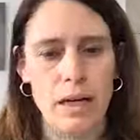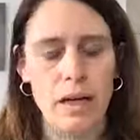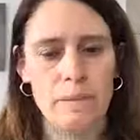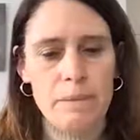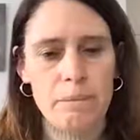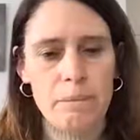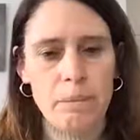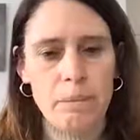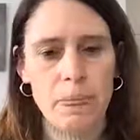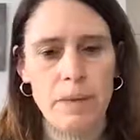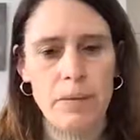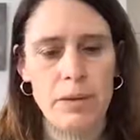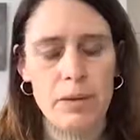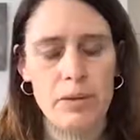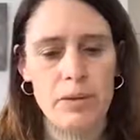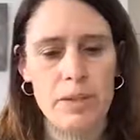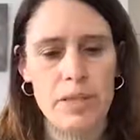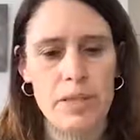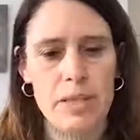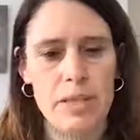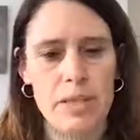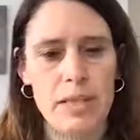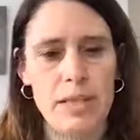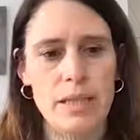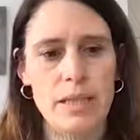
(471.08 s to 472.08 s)
We
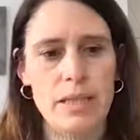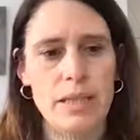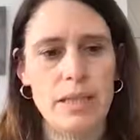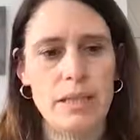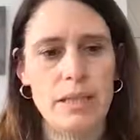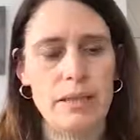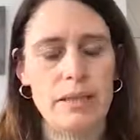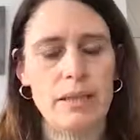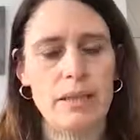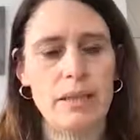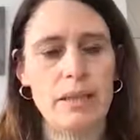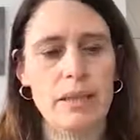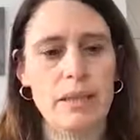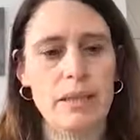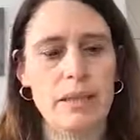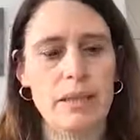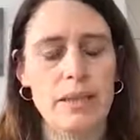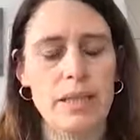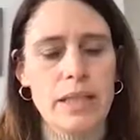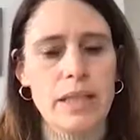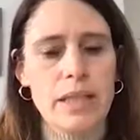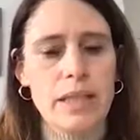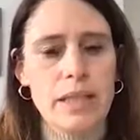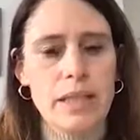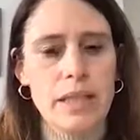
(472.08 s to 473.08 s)
could see that the
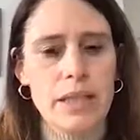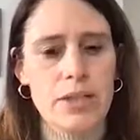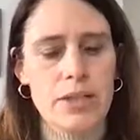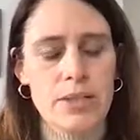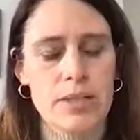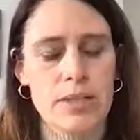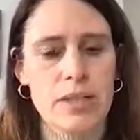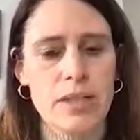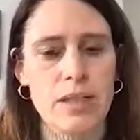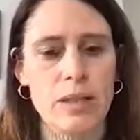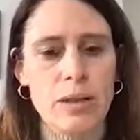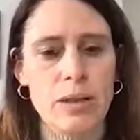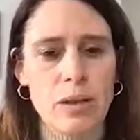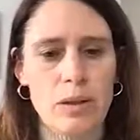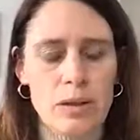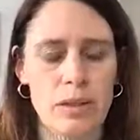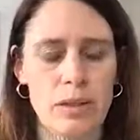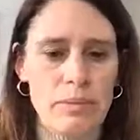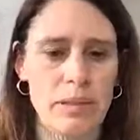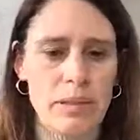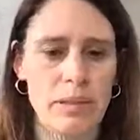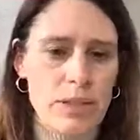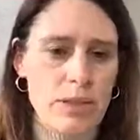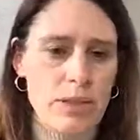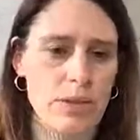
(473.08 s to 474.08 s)
teenagers in
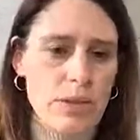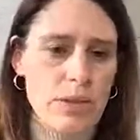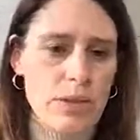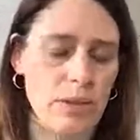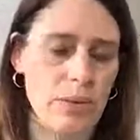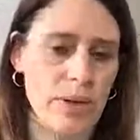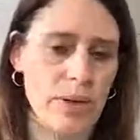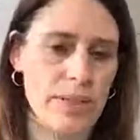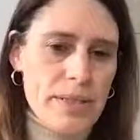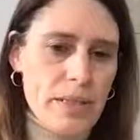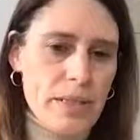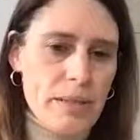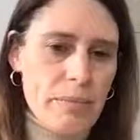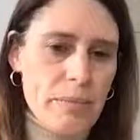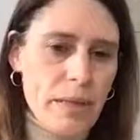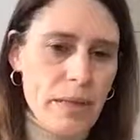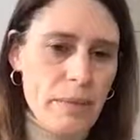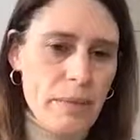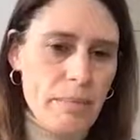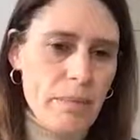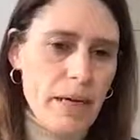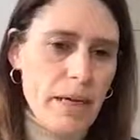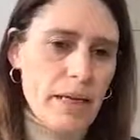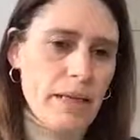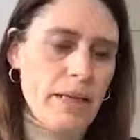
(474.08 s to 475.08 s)
long-term natural course did a bit
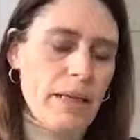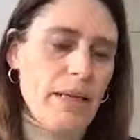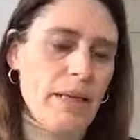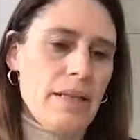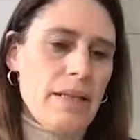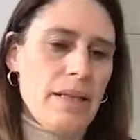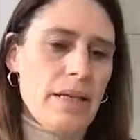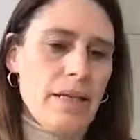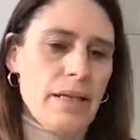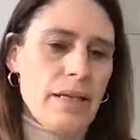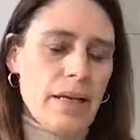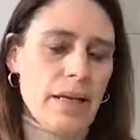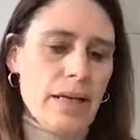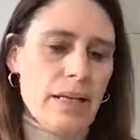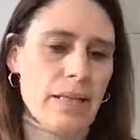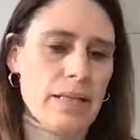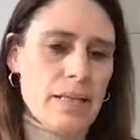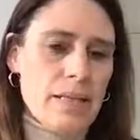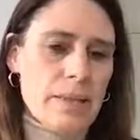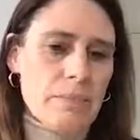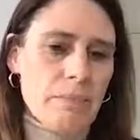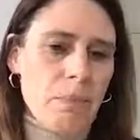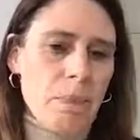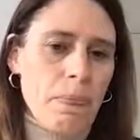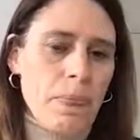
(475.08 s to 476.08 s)
better than the
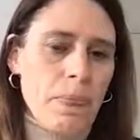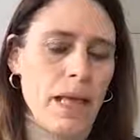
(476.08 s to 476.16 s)
adults,